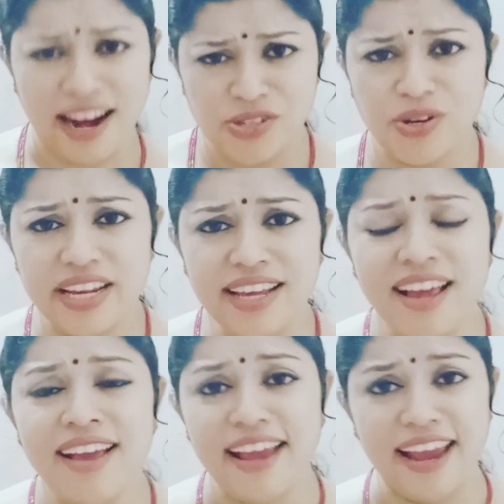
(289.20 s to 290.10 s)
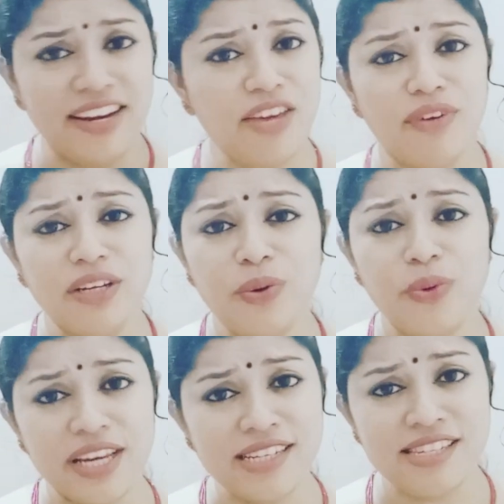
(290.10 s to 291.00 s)
Actually, anyone
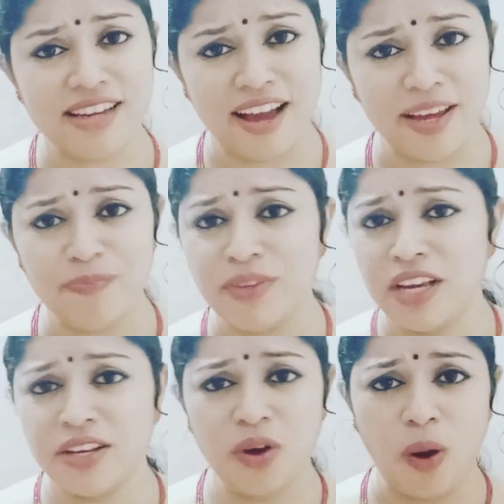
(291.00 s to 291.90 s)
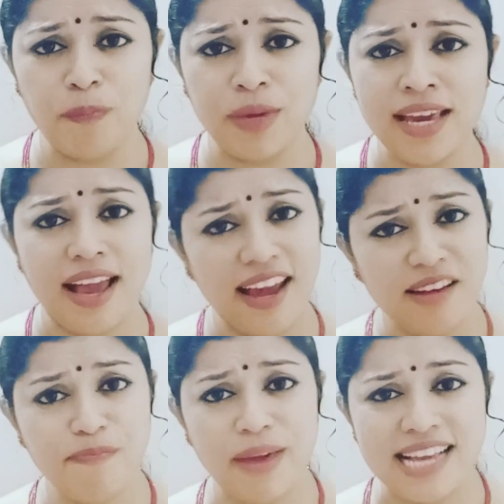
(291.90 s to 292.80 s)
who can type, copy
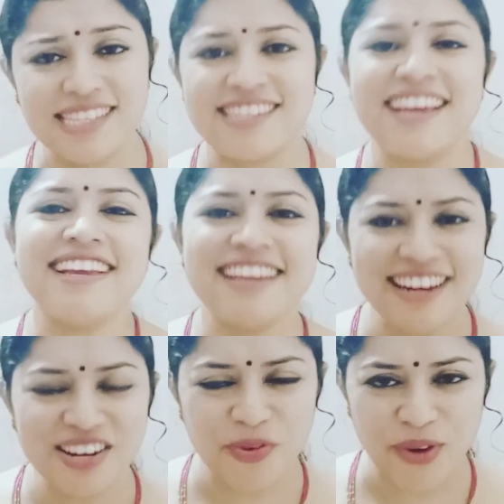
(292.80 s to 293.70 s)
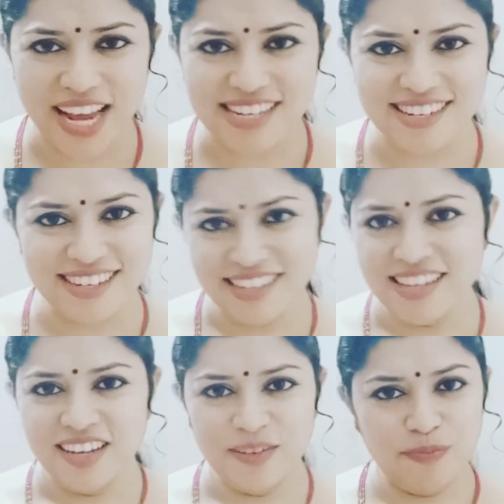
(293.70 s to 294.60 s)
and paste can create
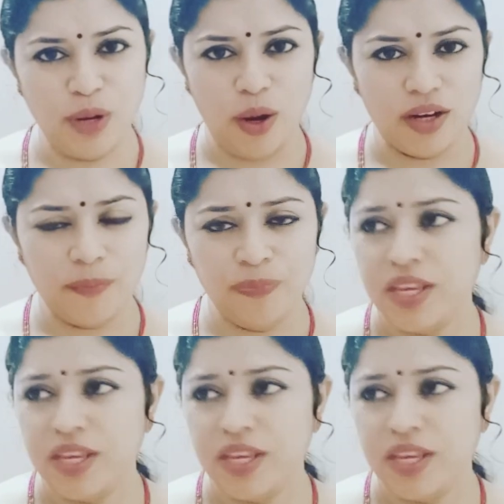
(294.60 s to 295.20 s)
a blog.